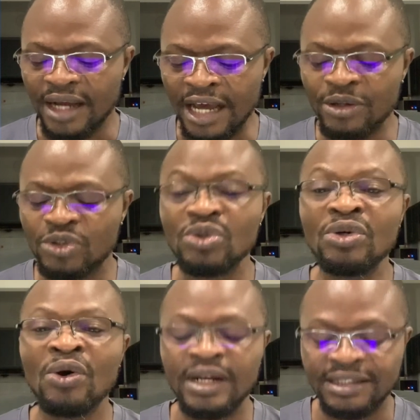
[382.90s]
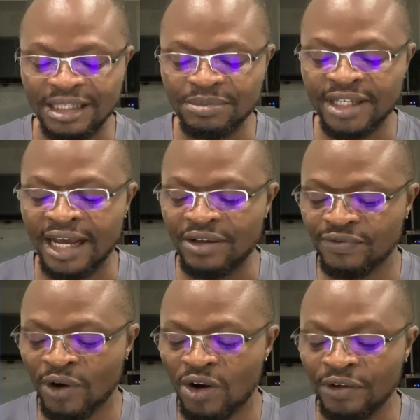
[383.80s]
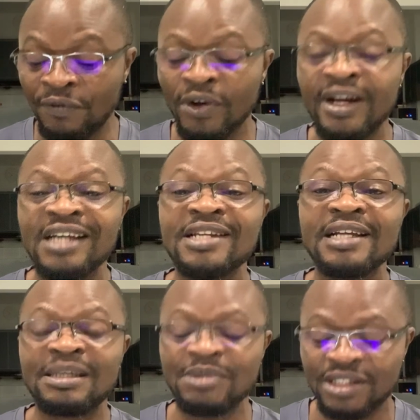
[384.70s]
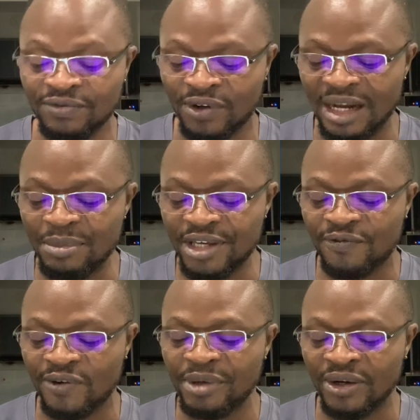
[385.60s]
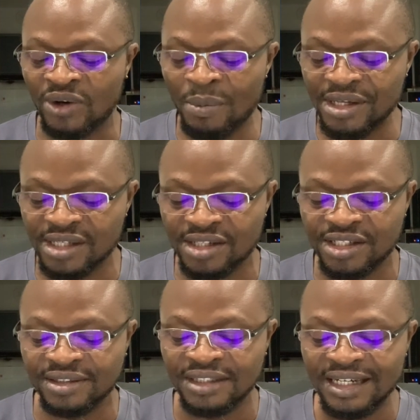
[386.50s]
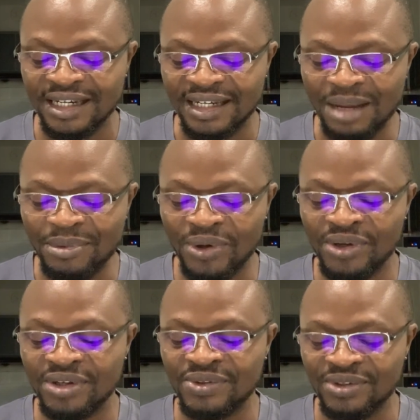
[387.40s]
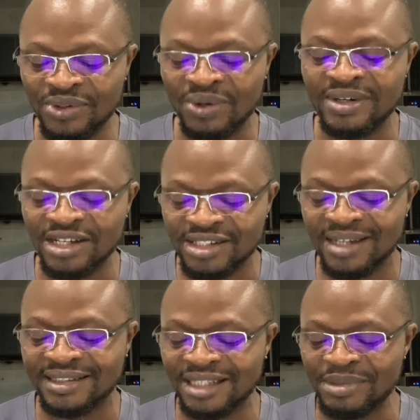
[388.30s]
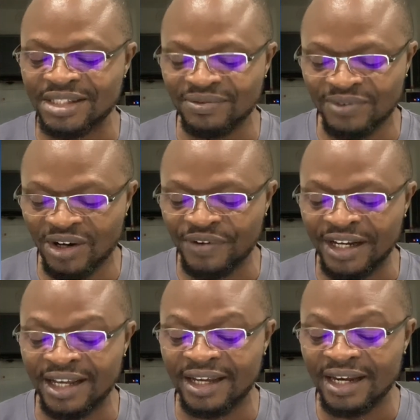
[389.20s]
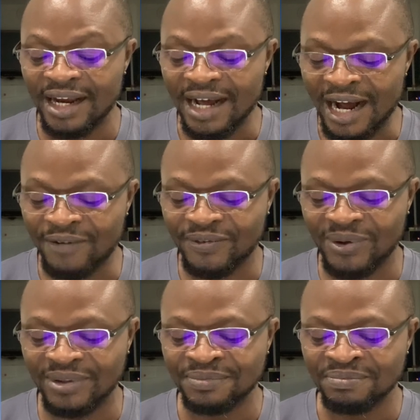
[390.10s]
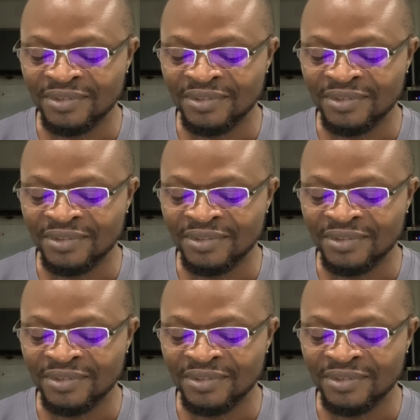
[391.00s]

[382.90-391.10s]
And you should know the teams that are involved. If your national team is involved, let me hear from you in the comment section. Let me know your national team is involved in the AFCON.